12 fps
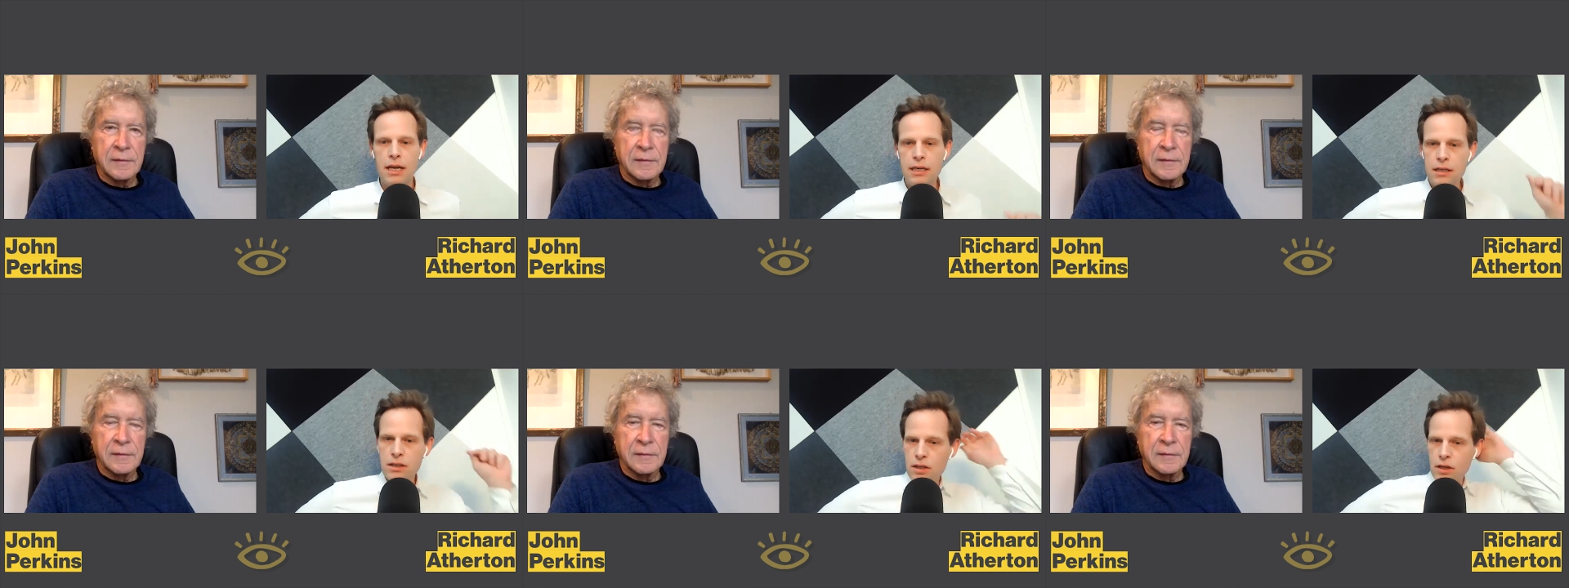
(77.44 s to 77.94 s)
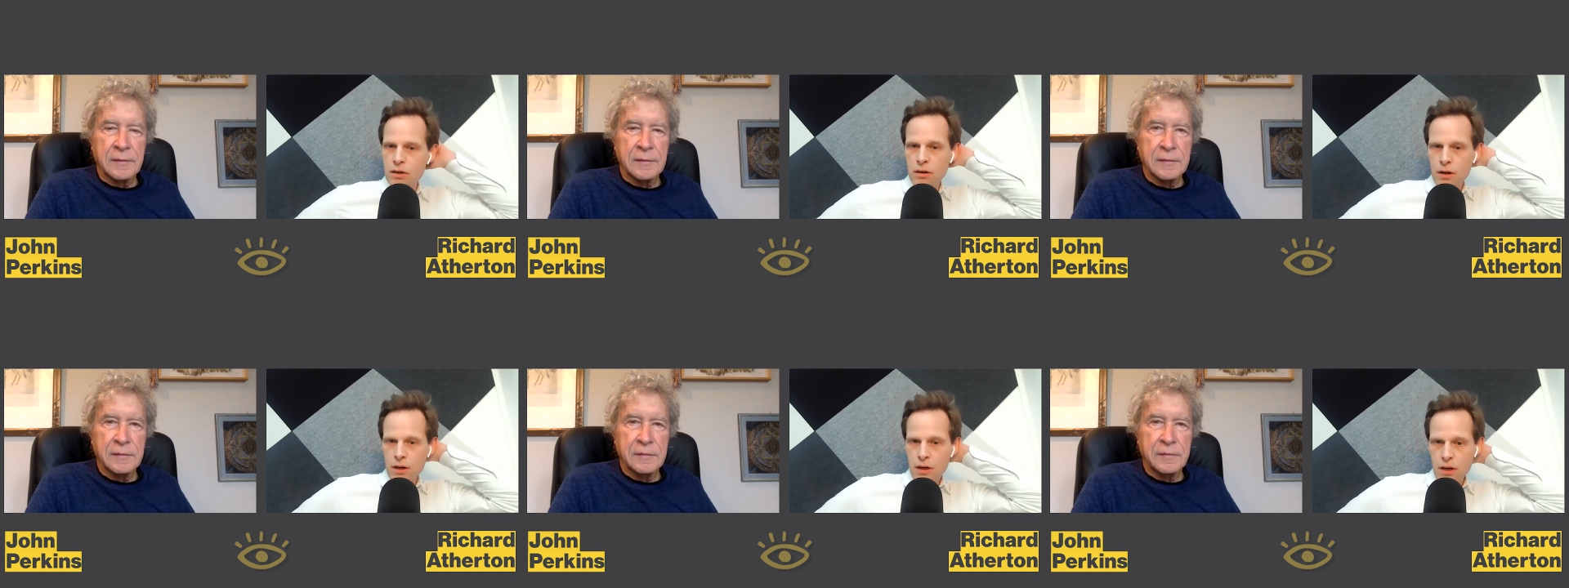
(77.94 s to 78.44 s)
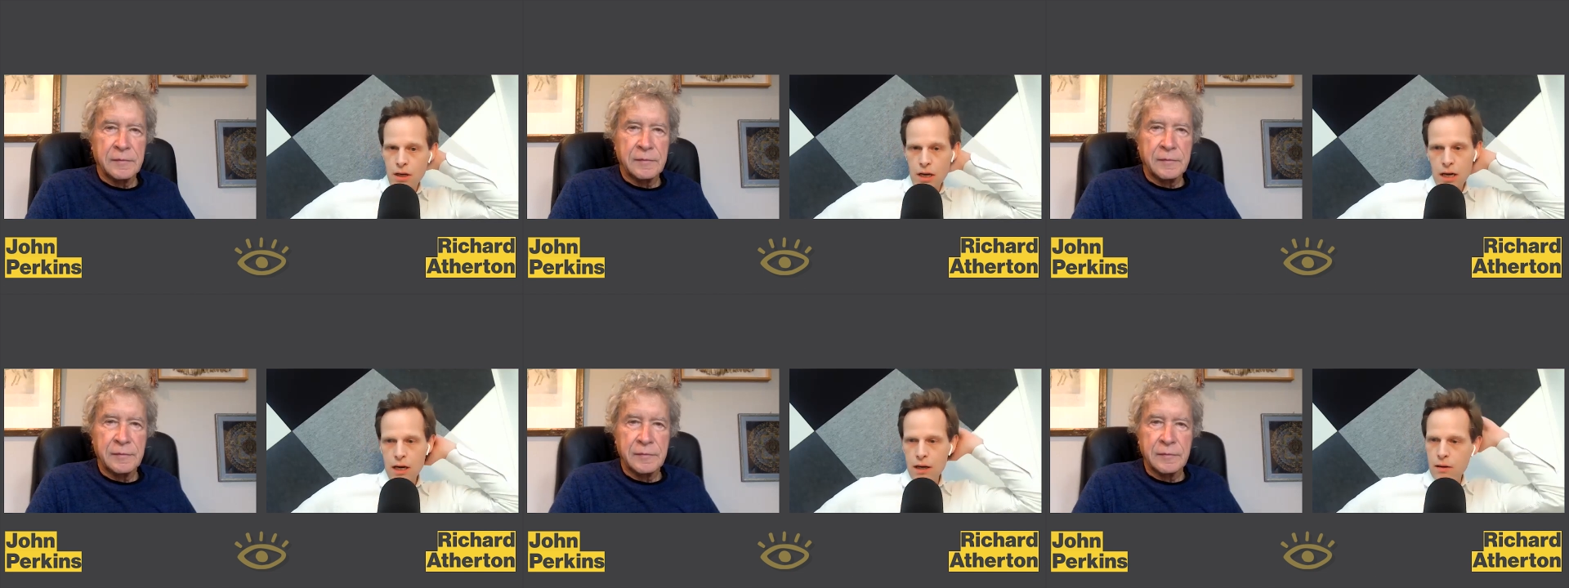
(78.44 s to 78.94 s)
Speaker 1: into
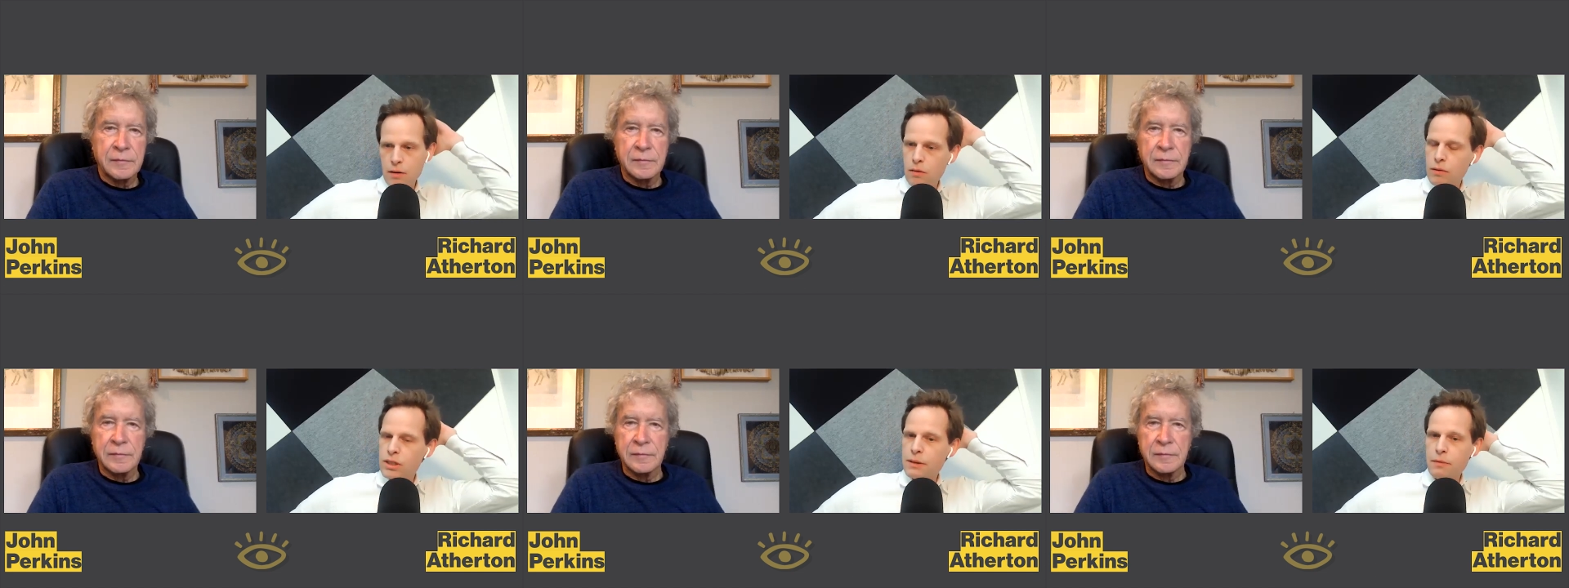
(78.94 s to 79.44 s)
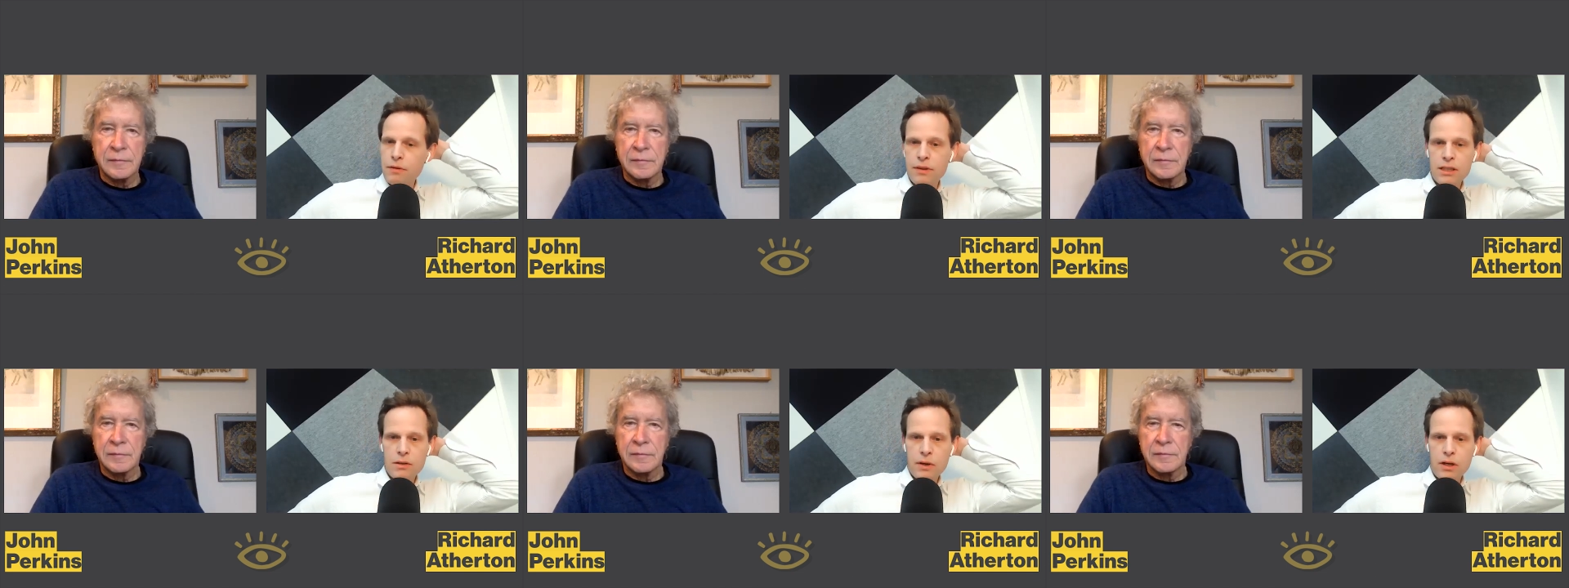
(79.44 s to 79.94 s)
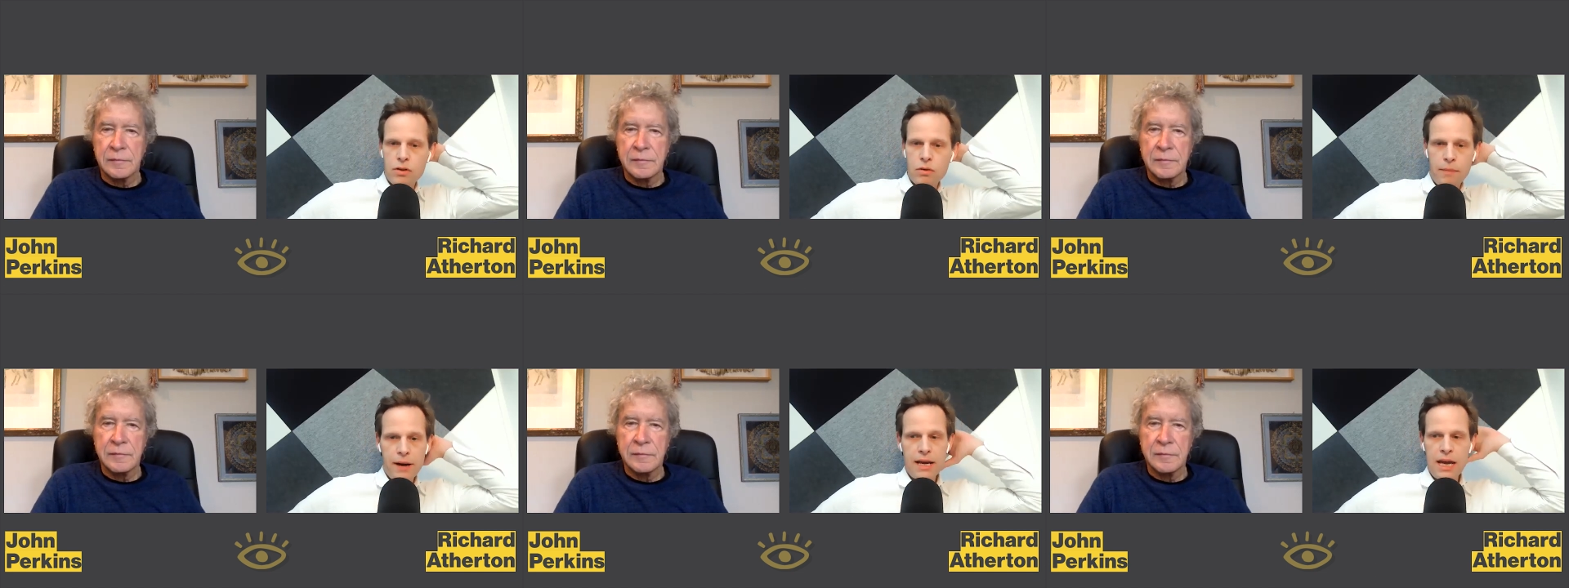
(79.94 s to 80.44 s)
uh, some of the things that we're going to
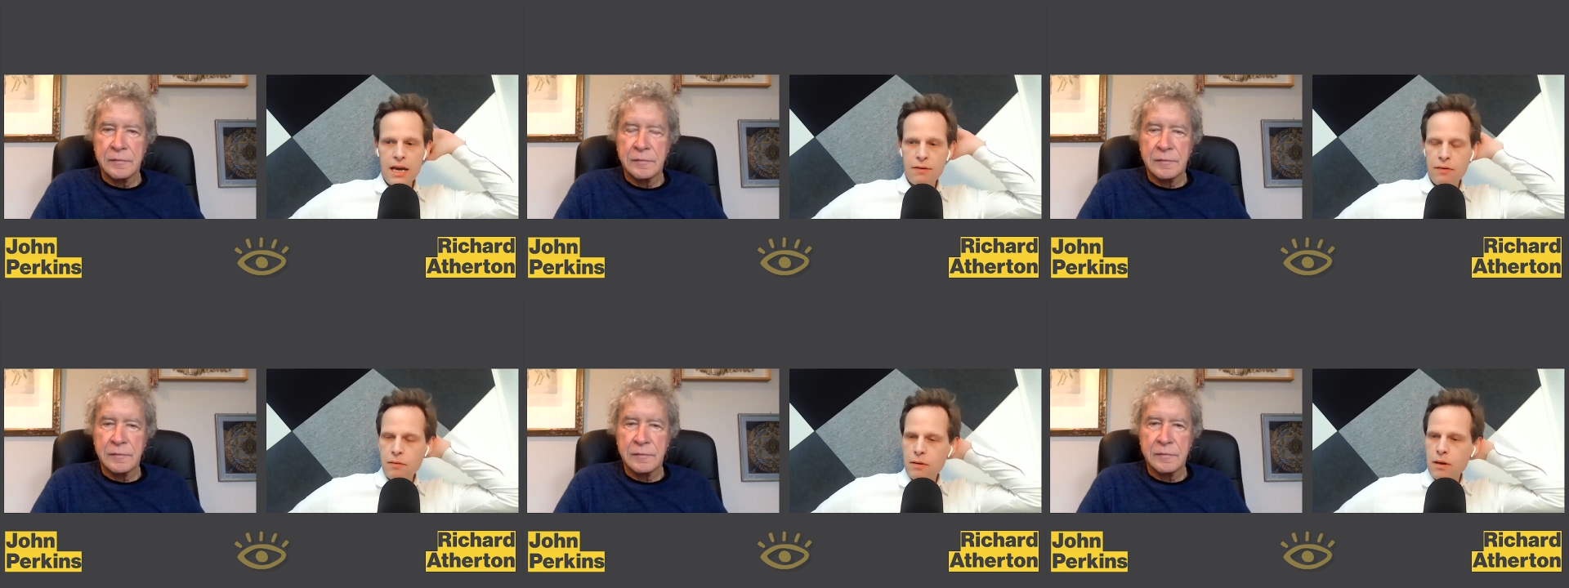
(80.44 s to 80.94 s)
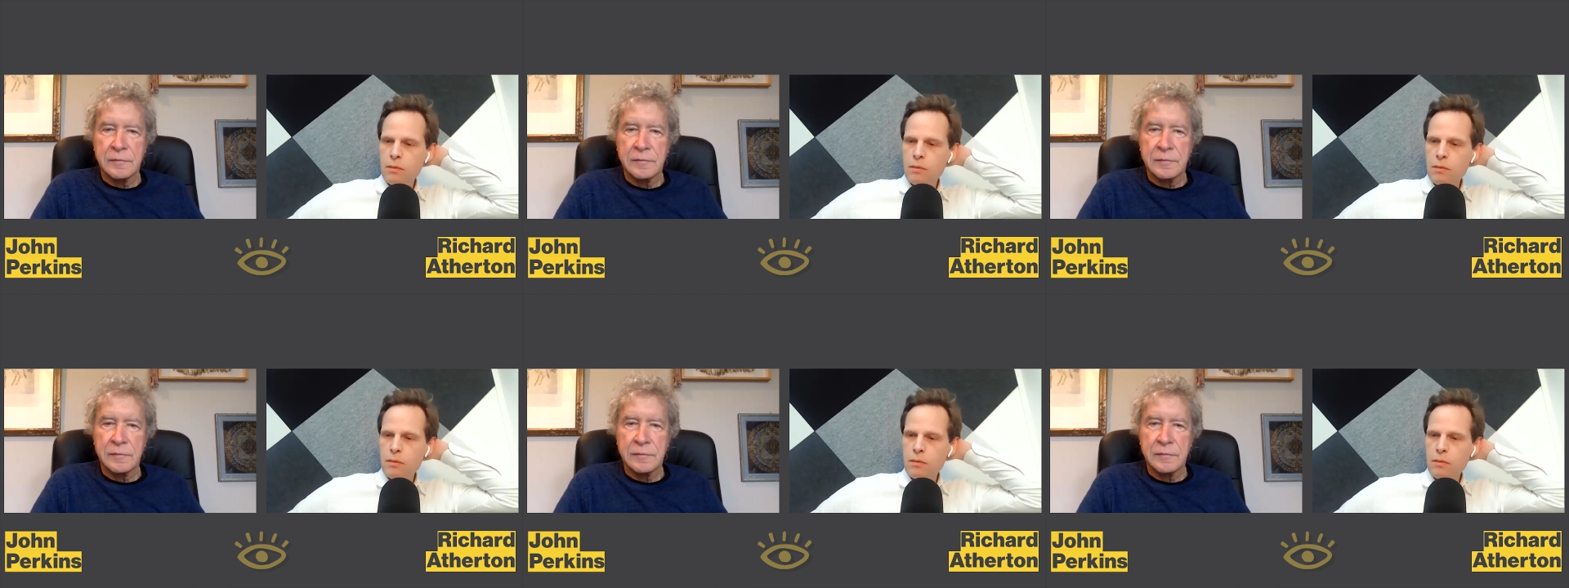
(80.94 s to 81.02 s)
talk about here, for,